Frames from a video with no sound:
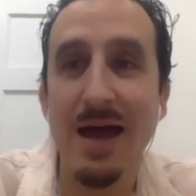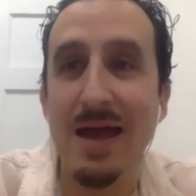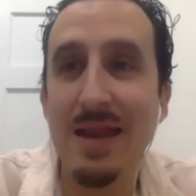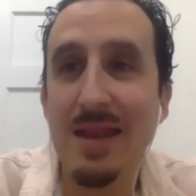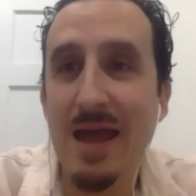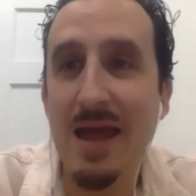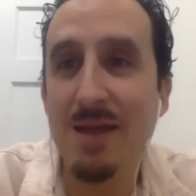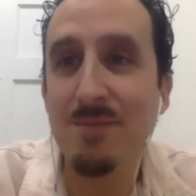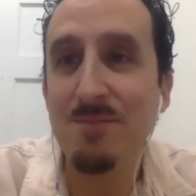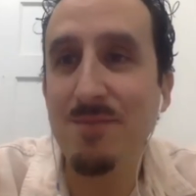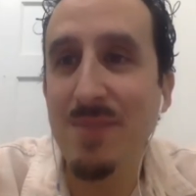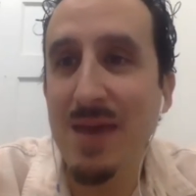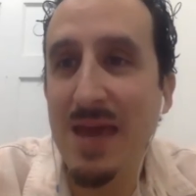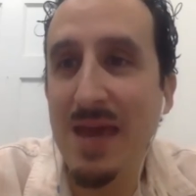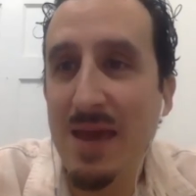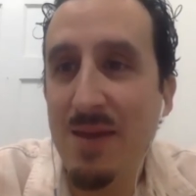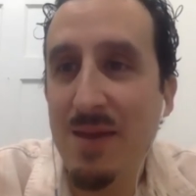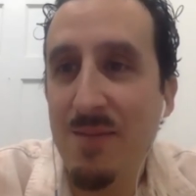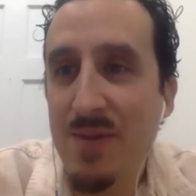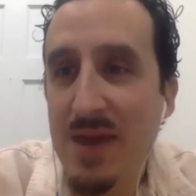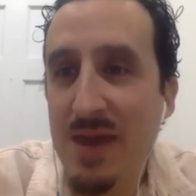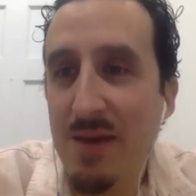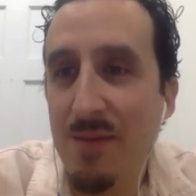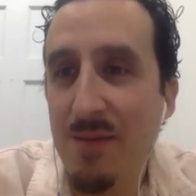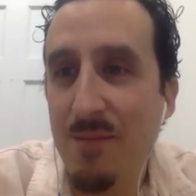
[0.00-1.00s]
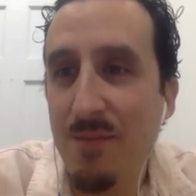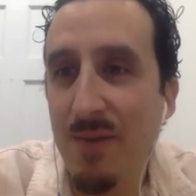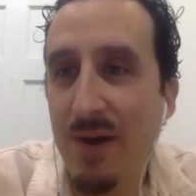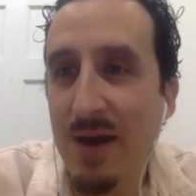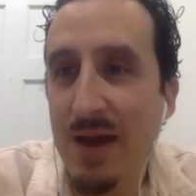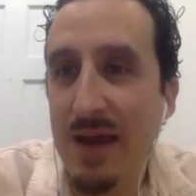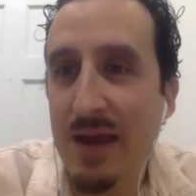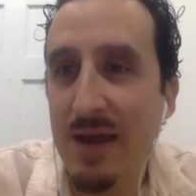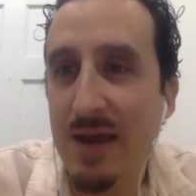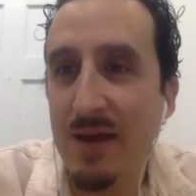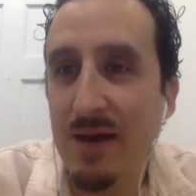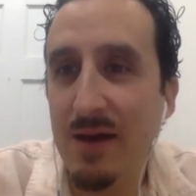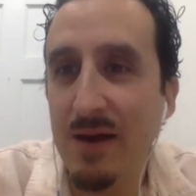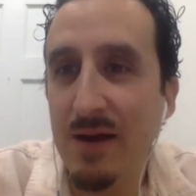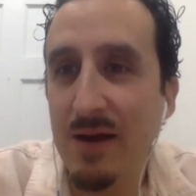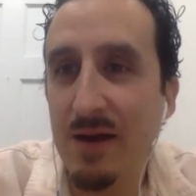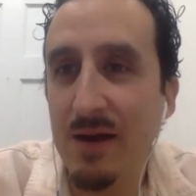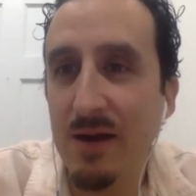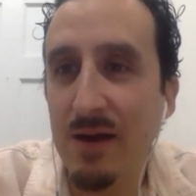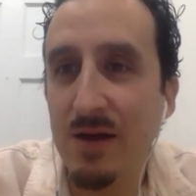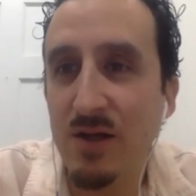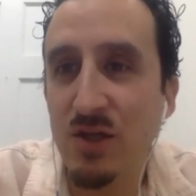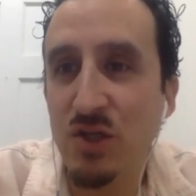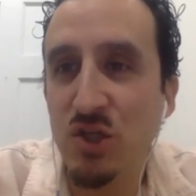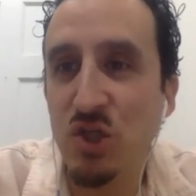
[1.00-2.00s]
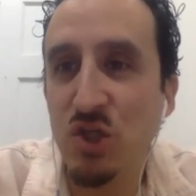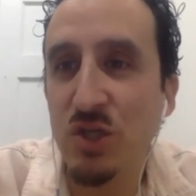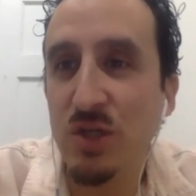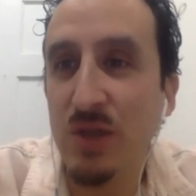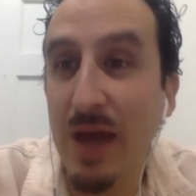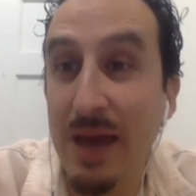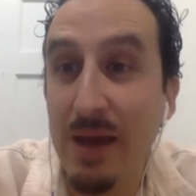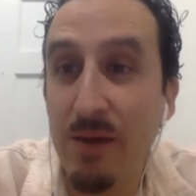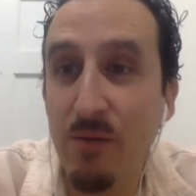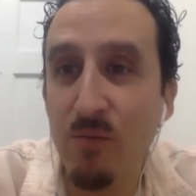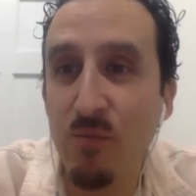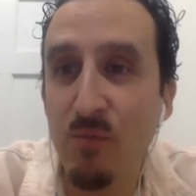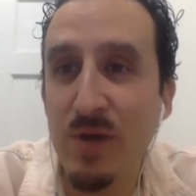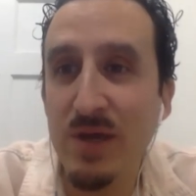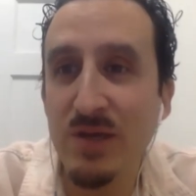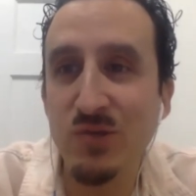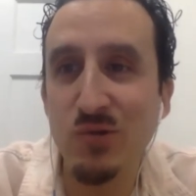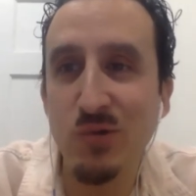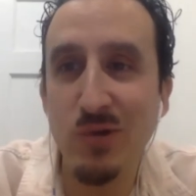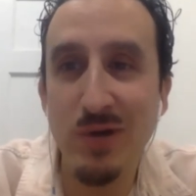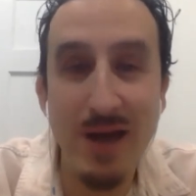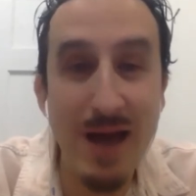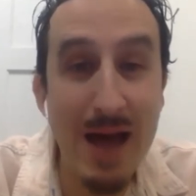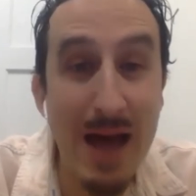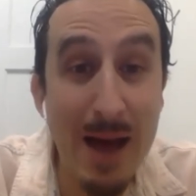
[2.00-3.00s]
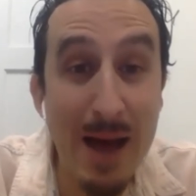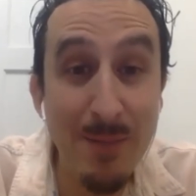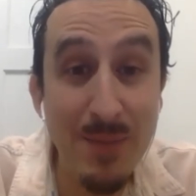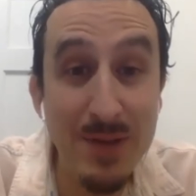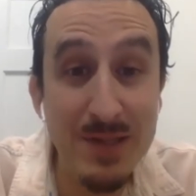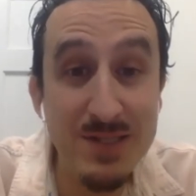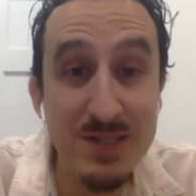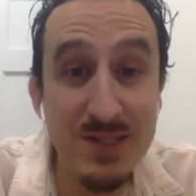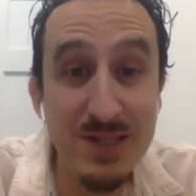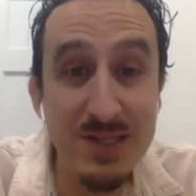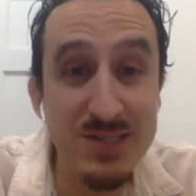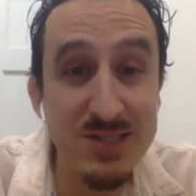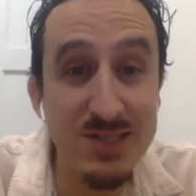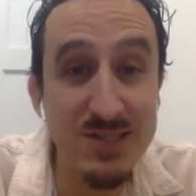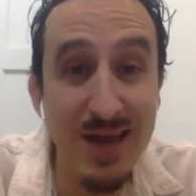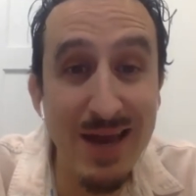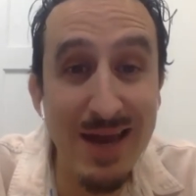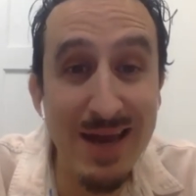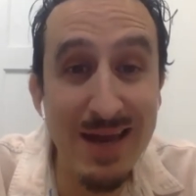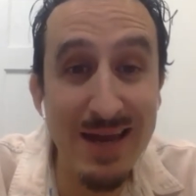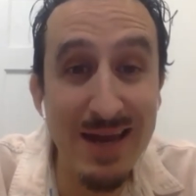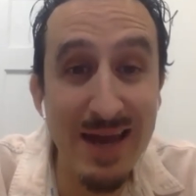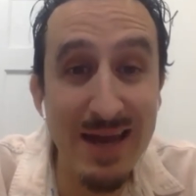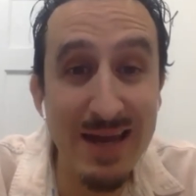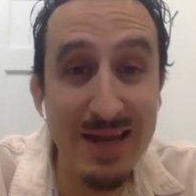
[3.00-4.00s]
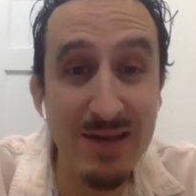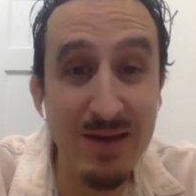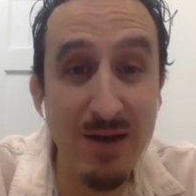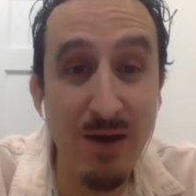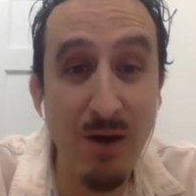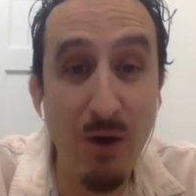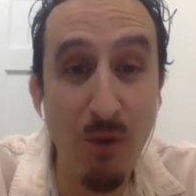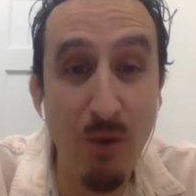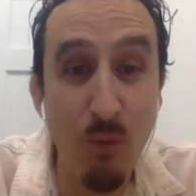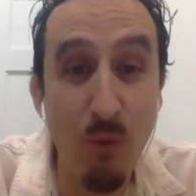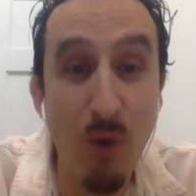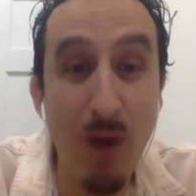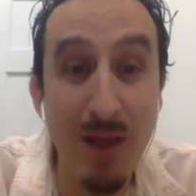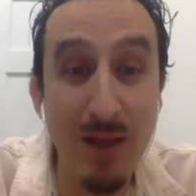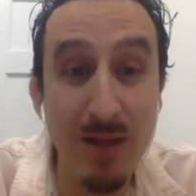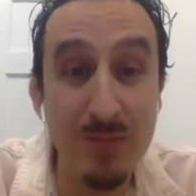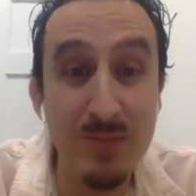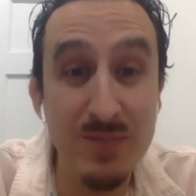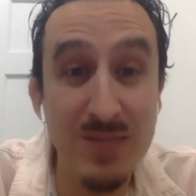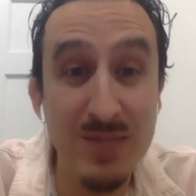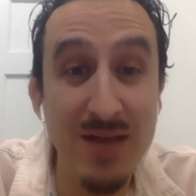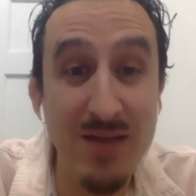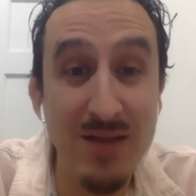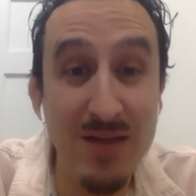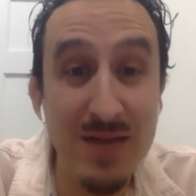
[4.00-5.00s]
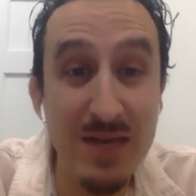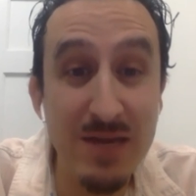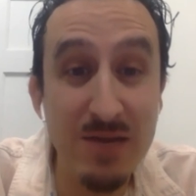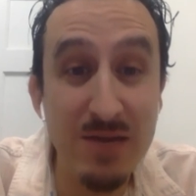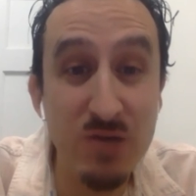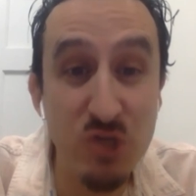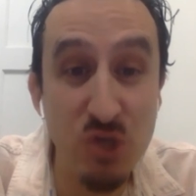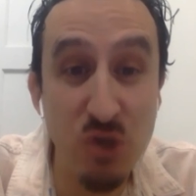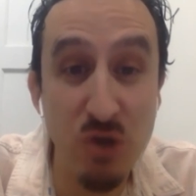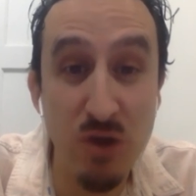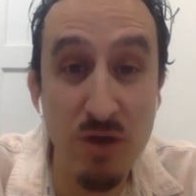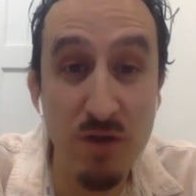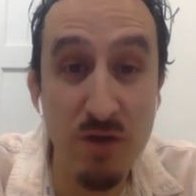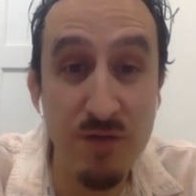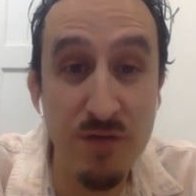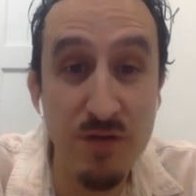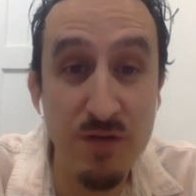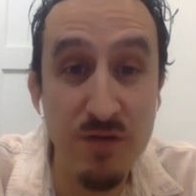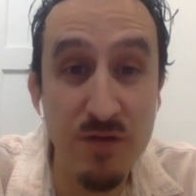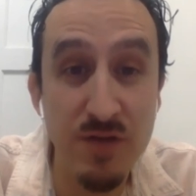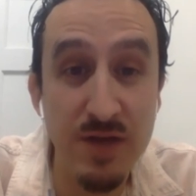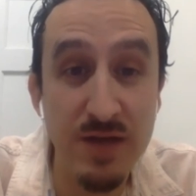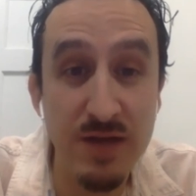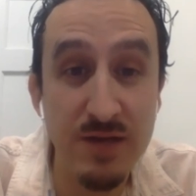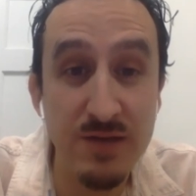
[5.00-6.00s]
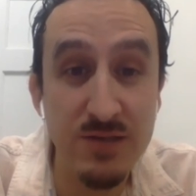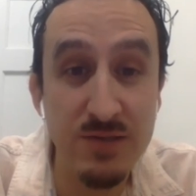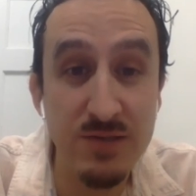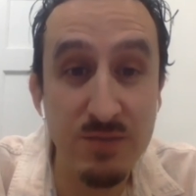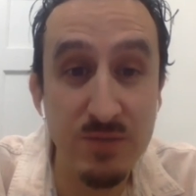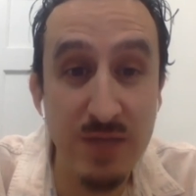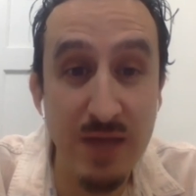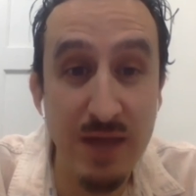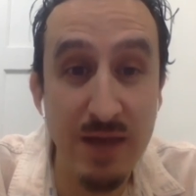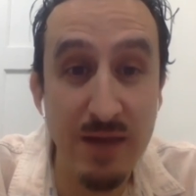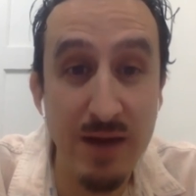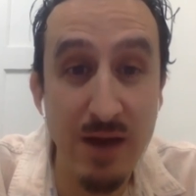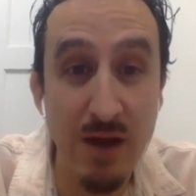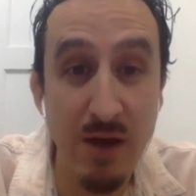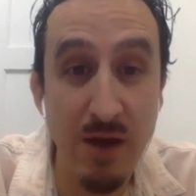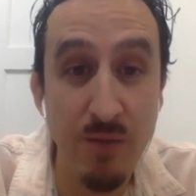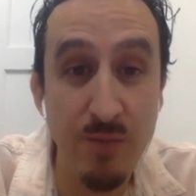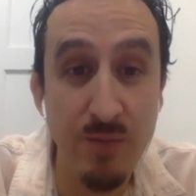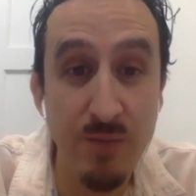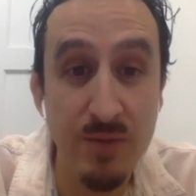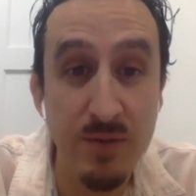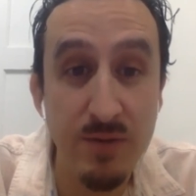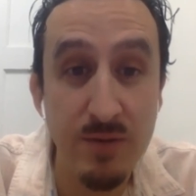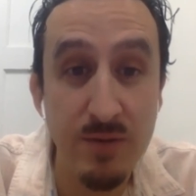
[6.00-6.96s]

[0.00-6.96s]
And maybe it might, we sort of hop onto the site and I can, while I'm telling you, show you a few things. Would that help?